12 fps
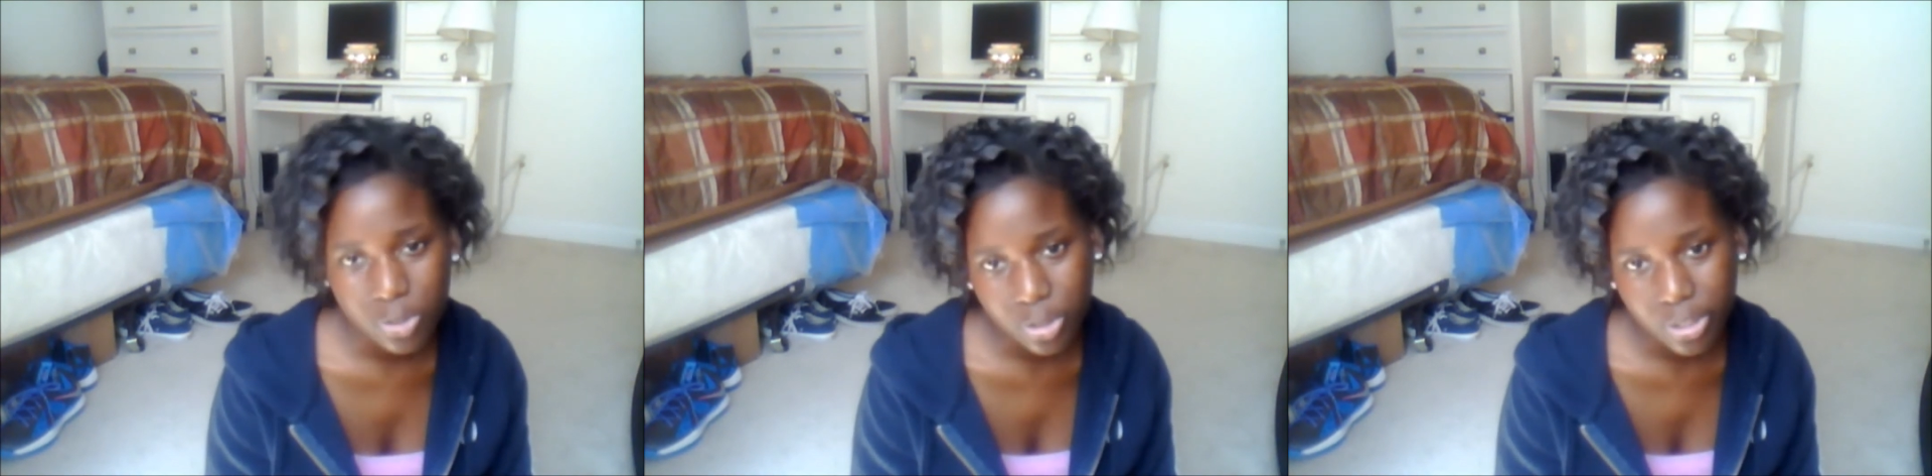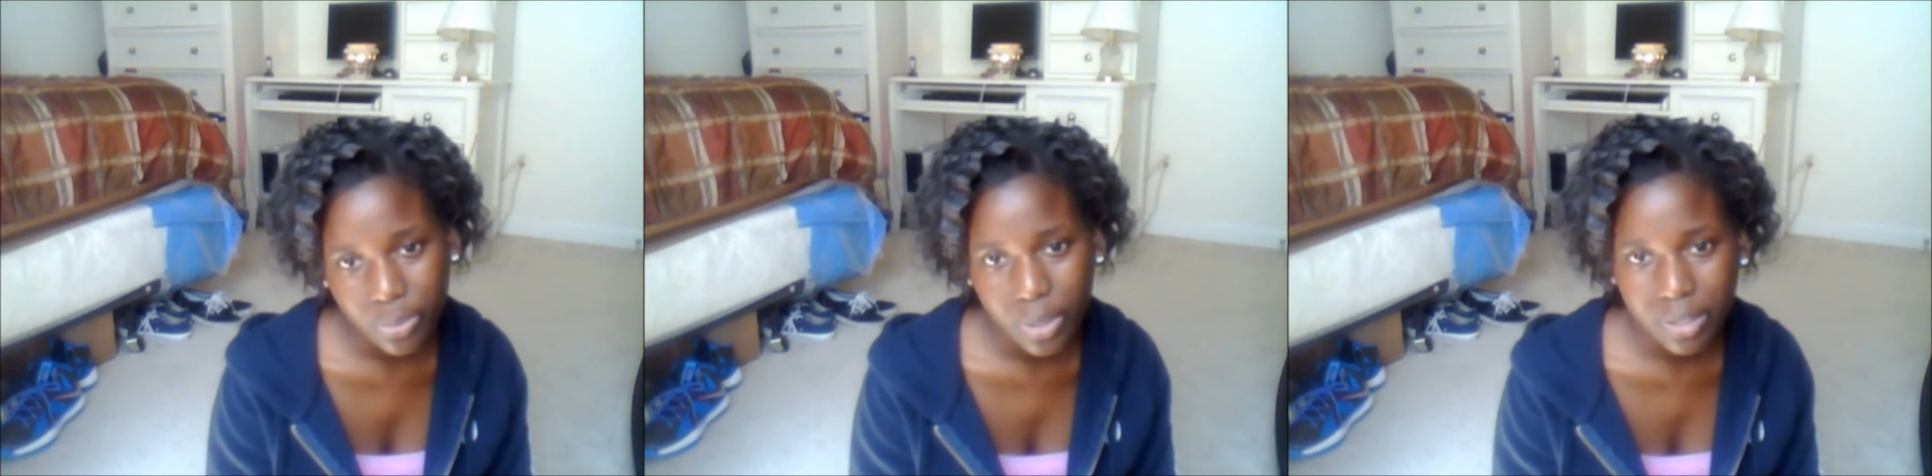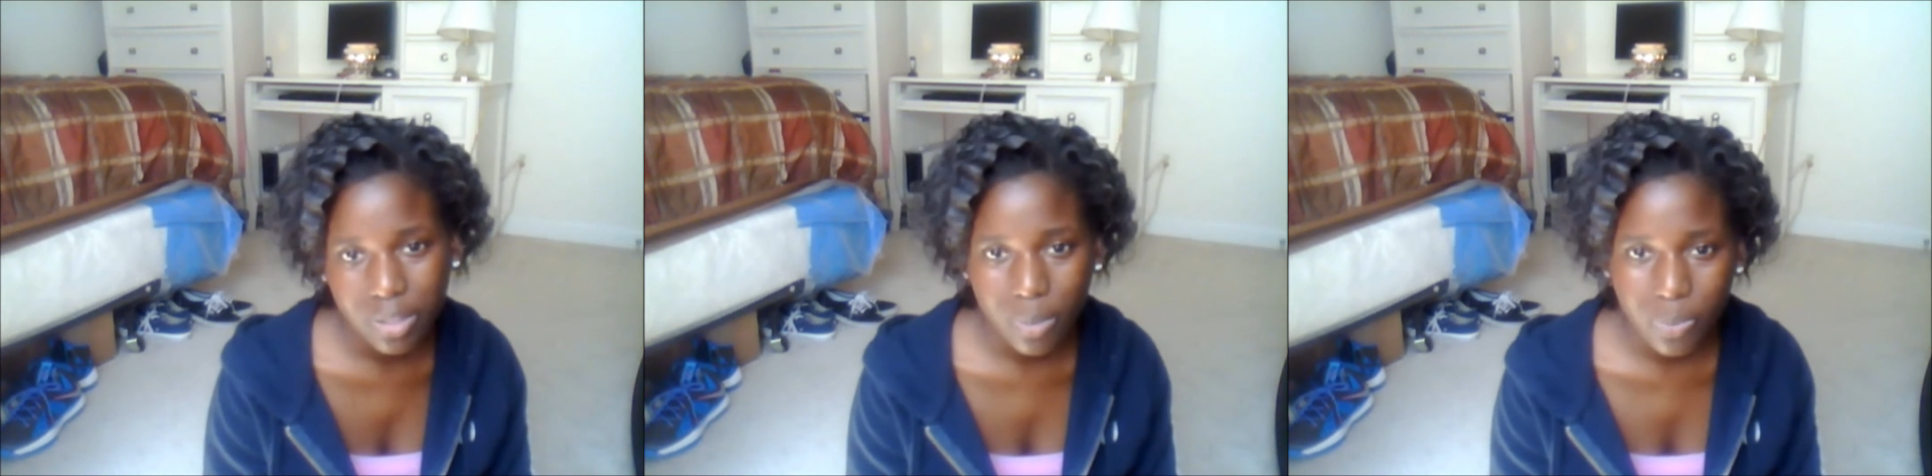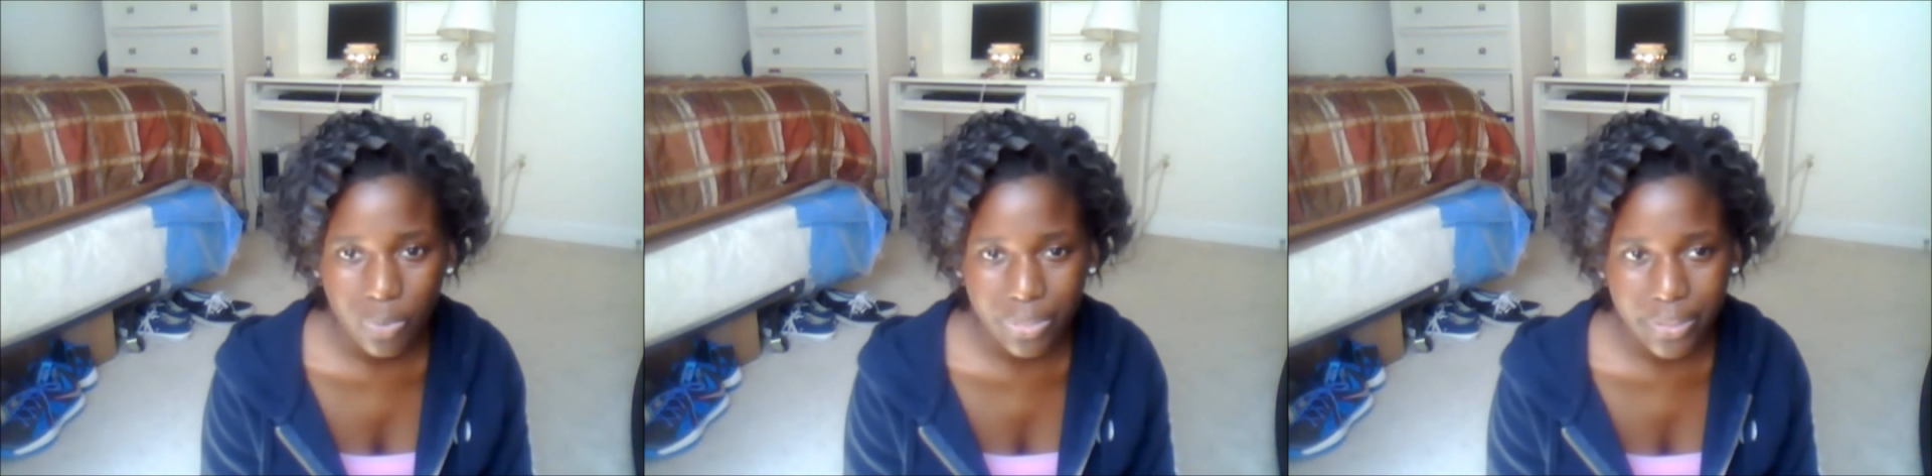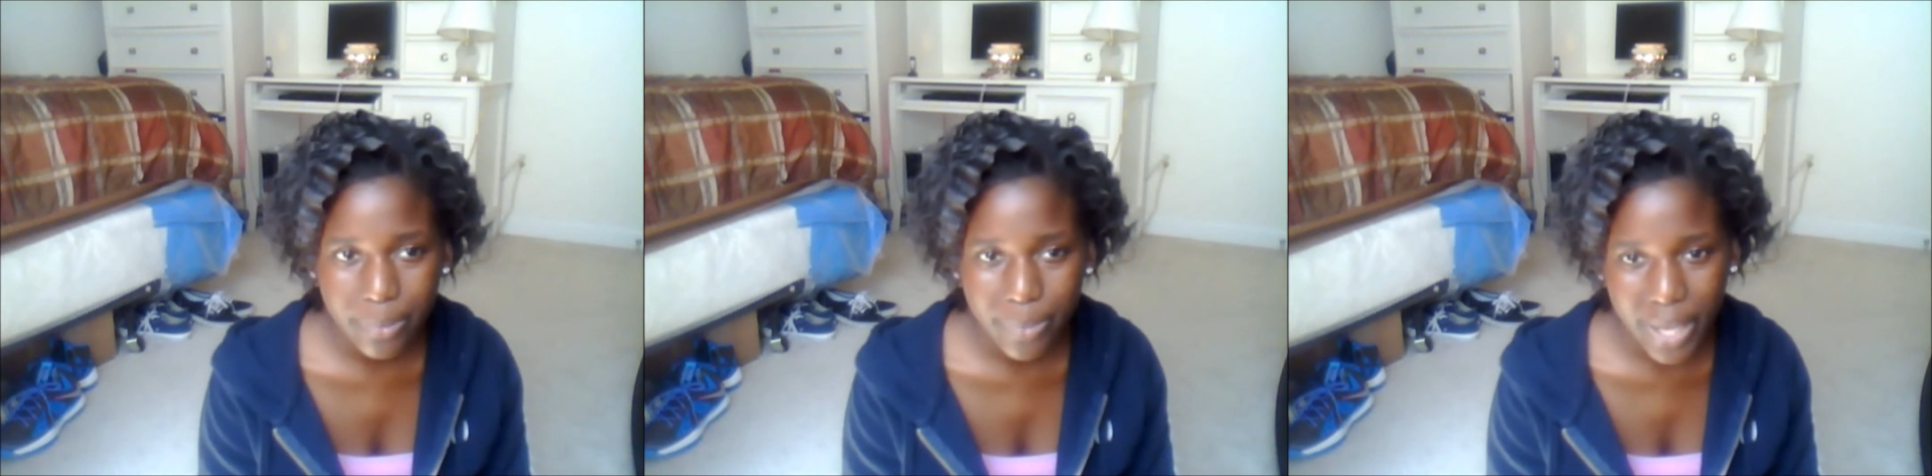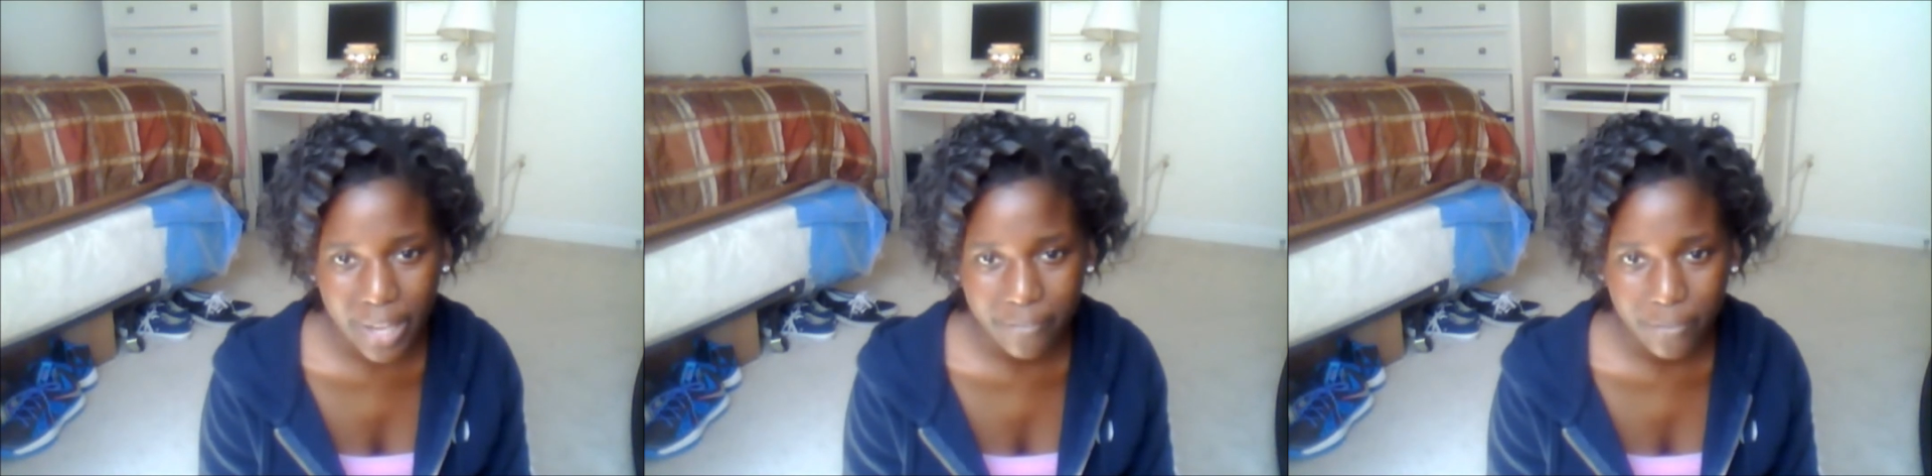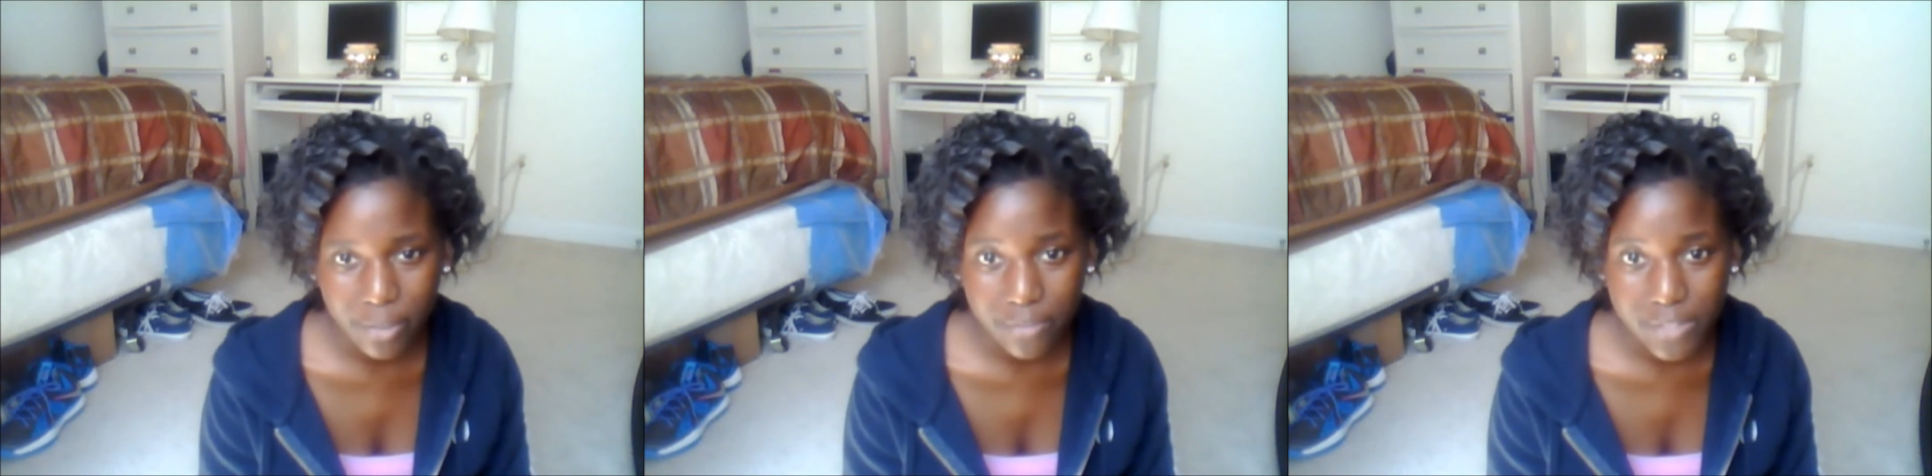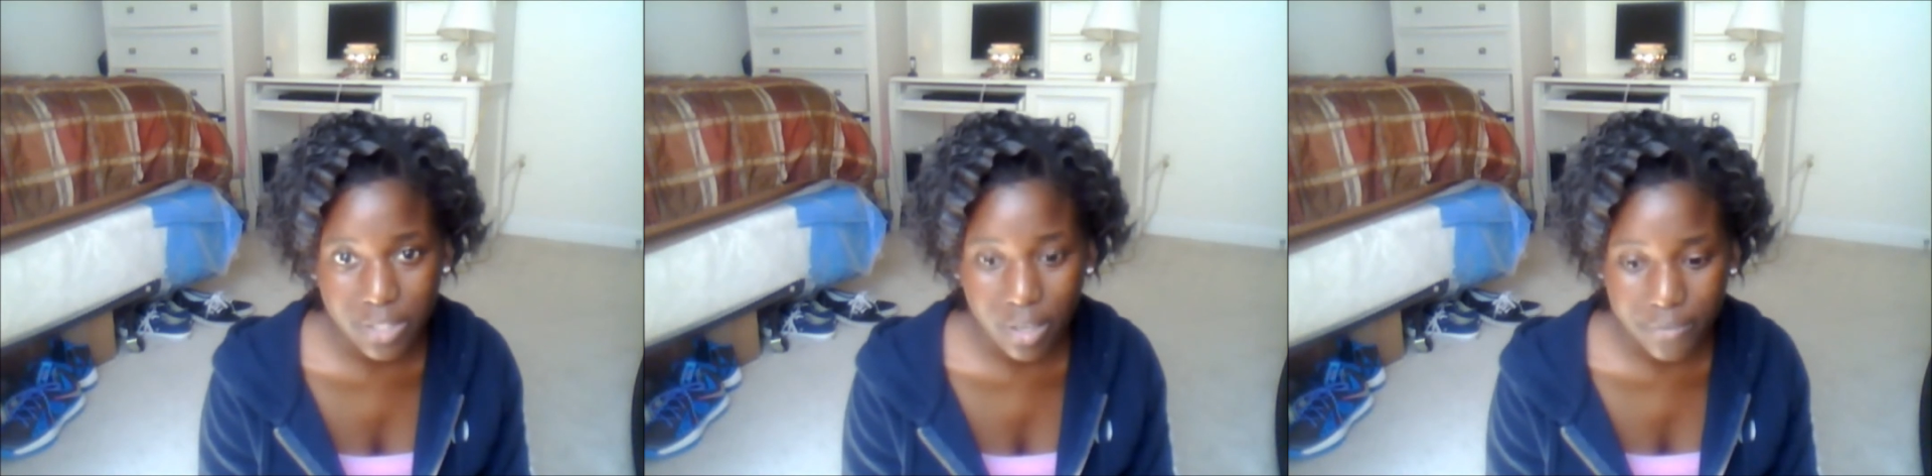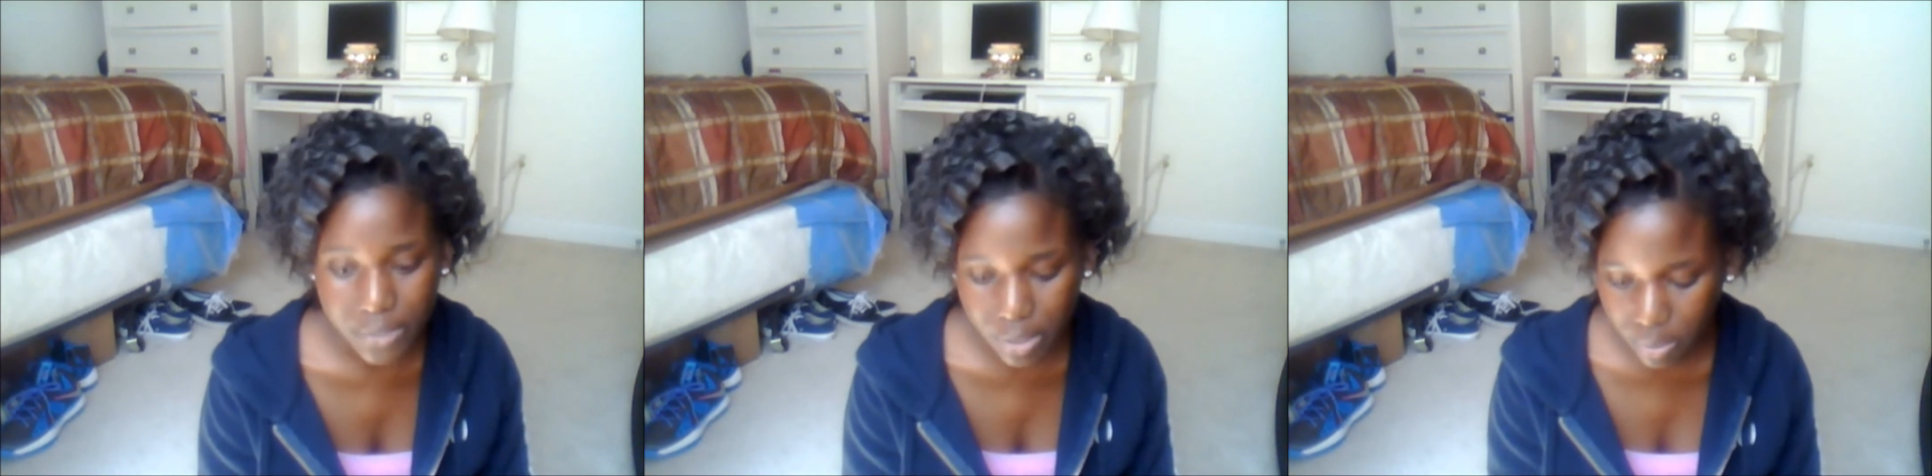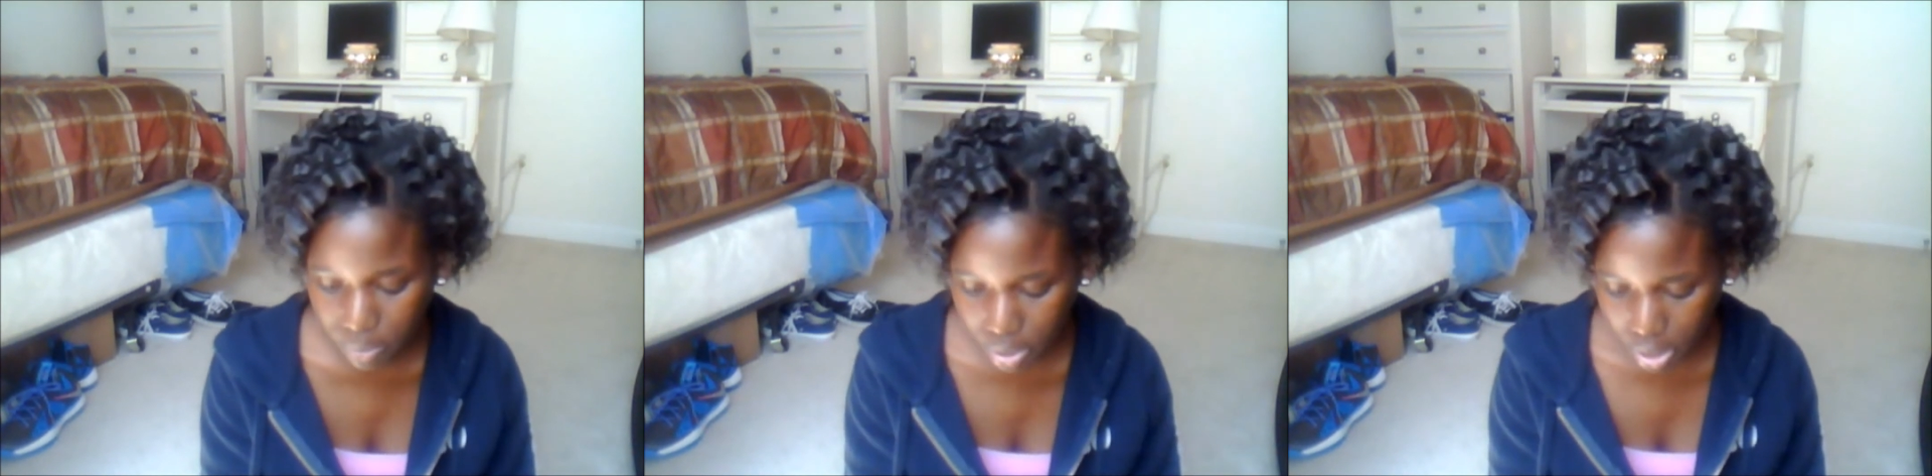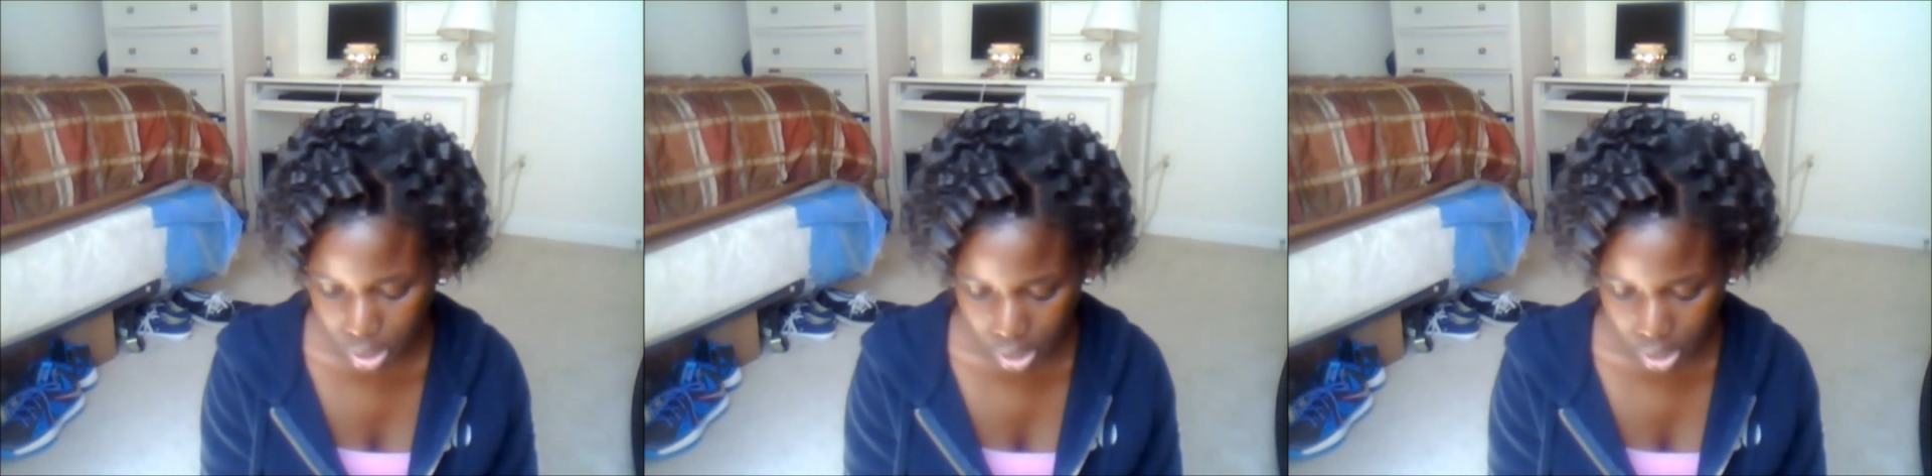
usually end up with a bag full of stuff. So